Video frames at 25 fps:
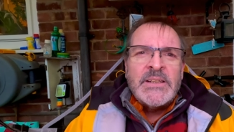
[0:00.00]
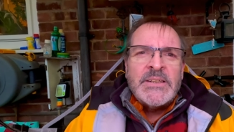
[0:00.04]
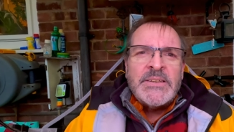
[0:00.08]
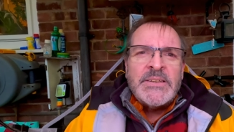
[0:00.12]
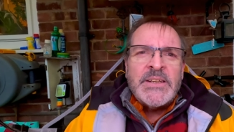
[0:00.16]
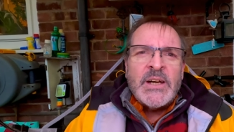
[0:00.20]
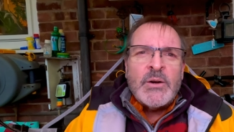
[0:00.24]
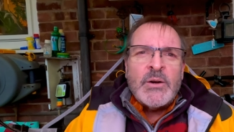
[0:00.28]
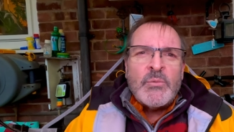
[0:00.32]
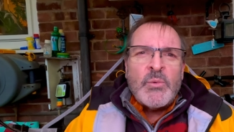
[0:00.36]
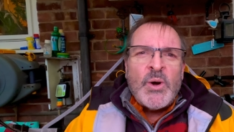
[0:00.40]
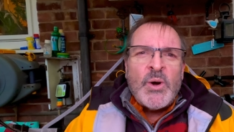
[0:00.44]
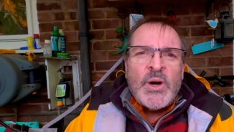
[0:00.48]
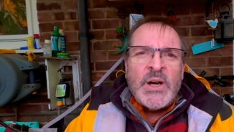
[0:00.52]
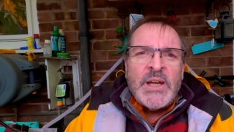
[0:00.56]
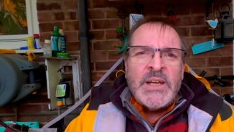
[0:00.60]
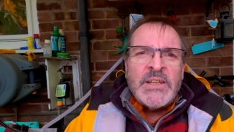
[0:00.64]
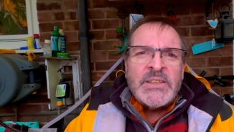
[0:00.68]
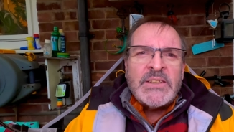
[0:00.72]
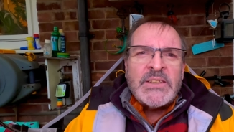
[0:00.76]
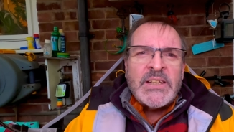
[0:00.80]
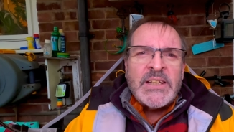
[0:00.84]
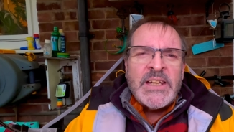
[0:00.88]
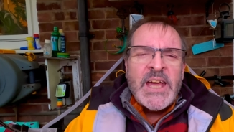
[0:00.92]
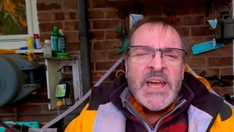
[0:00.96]
They're
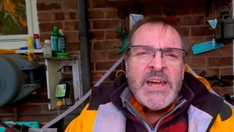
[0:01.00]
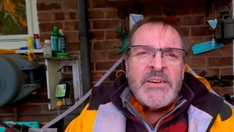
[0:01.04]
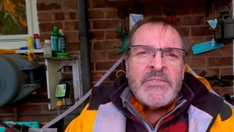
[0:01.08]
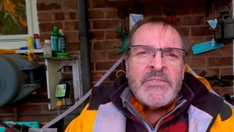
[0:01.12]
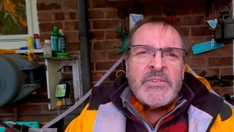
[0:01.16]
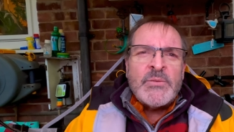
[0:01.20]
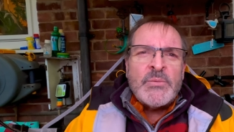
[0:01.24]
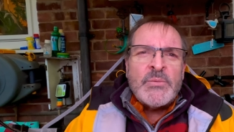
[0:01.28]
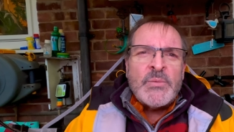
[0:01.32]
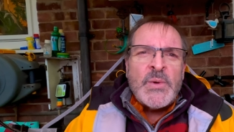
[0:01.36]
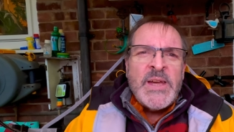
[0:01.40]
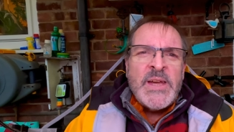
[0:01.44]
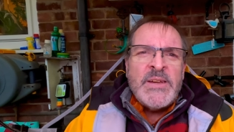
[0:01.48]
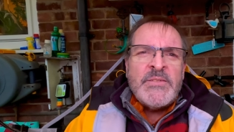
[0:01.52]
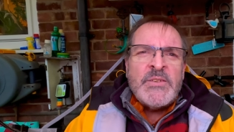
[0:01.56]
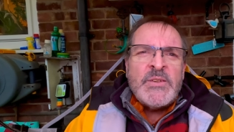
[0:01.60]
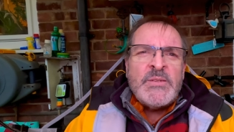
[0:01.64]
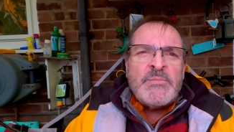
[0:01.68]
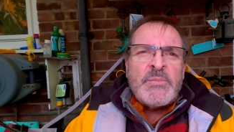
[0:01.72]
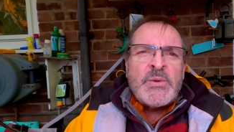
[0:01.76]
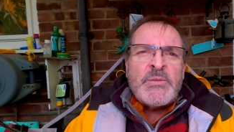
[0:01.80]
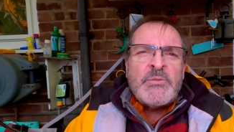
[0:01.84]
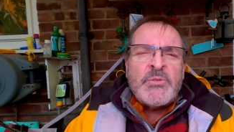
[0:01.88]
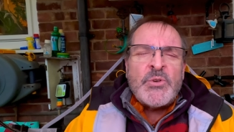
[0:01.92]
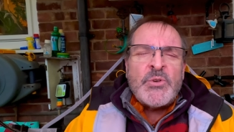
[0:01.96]
wirelessly, every, even
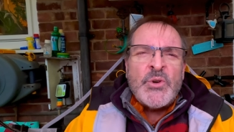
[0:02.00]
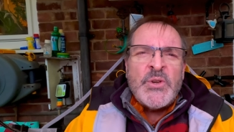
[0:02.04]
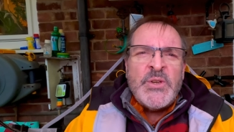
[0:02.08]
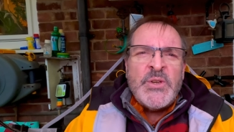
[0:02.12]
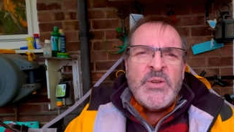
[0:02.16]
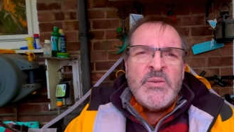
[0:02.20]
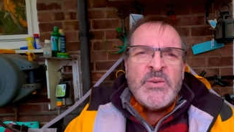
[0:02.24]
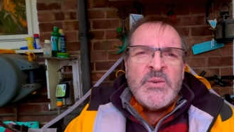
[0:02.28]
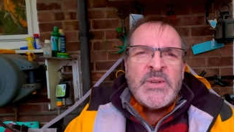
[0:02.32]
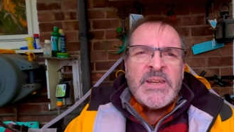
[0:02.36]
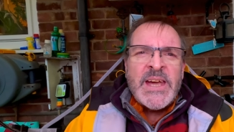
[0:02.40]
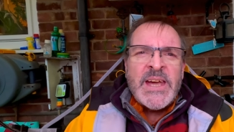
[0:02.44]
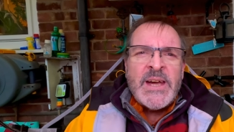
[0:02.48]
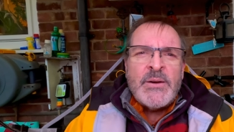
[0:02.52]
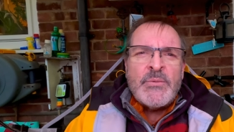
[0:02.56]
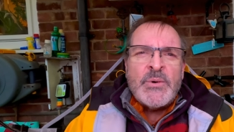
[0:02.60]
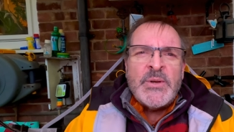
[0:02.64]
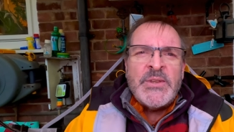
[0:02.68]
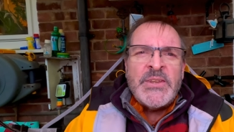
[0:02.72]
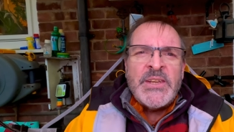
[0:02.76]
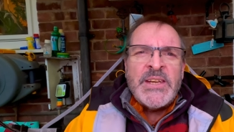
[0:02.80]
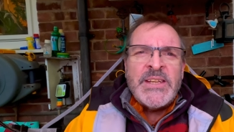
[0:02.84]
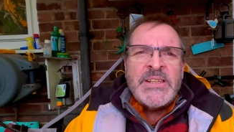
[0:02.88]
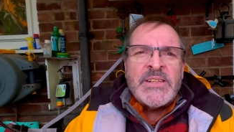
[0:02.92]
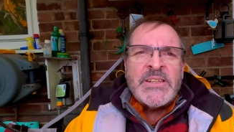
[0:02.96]
before you get
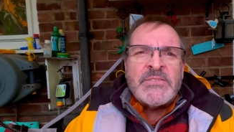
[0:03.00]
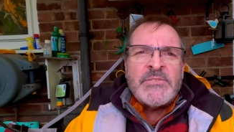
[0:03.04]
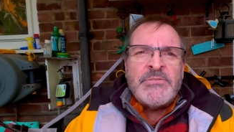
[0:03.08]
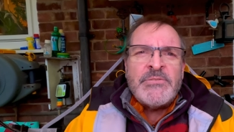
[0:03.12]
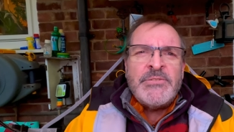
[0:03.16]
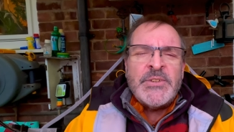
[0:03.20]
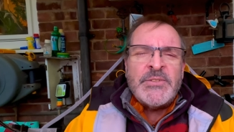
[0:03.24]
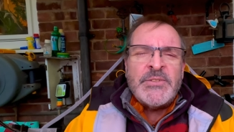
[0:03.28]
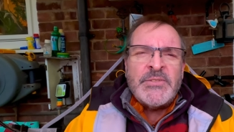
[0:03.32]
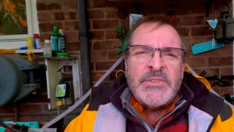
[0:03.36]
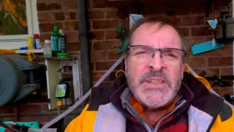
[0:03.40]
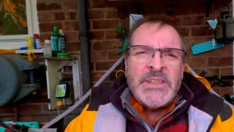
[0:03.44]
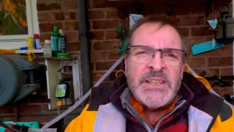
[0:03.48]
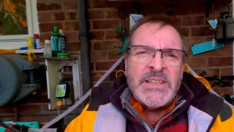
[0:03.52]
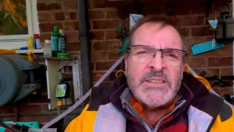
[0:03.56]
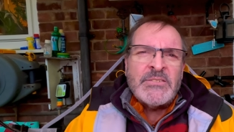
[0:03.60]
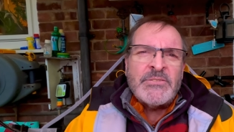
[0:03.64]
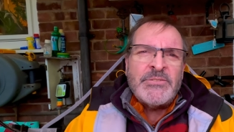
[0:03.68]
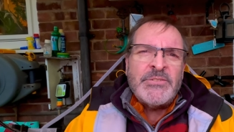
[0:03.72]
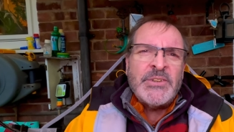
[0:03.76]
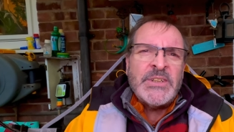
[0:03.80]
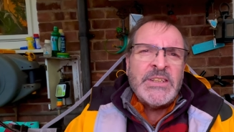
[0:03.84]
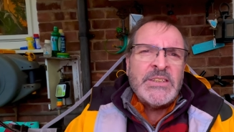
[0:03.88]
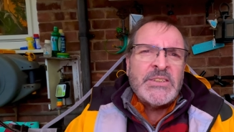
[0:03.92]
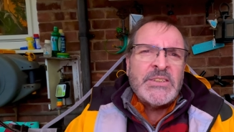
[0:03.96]
within 15
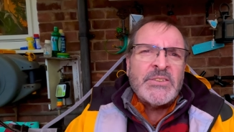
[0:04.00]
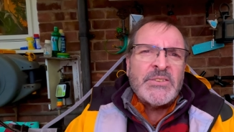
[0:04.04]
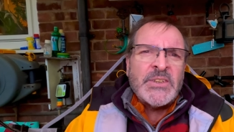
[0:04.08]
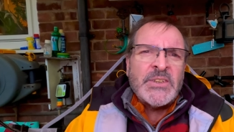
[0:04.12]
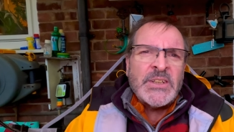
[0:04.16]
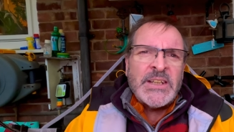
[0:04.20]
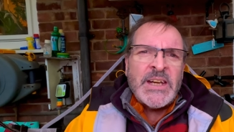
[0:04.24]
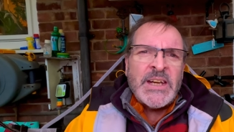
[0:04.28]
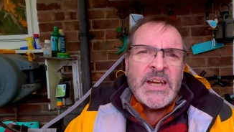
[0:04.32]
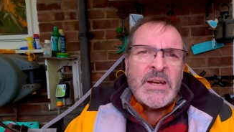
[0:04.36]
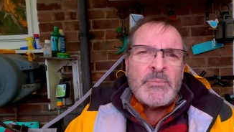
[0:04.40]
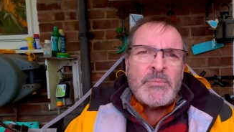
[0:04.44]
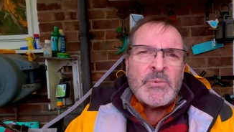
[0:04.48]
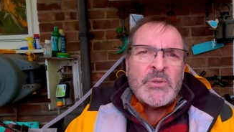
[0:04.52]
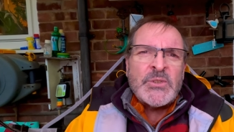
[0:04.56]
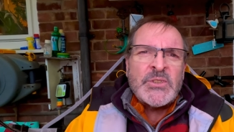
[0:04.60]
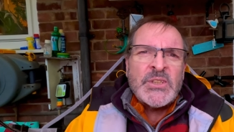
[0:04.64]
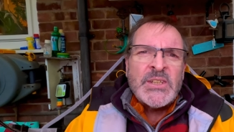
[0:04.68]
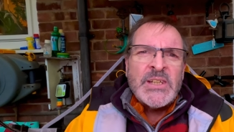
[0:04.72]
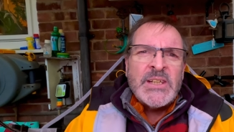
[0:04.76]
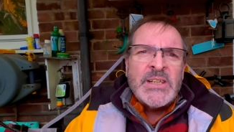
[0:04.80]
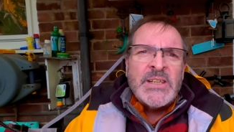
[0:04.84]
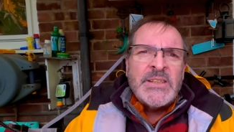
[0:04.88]
feet of the cameras,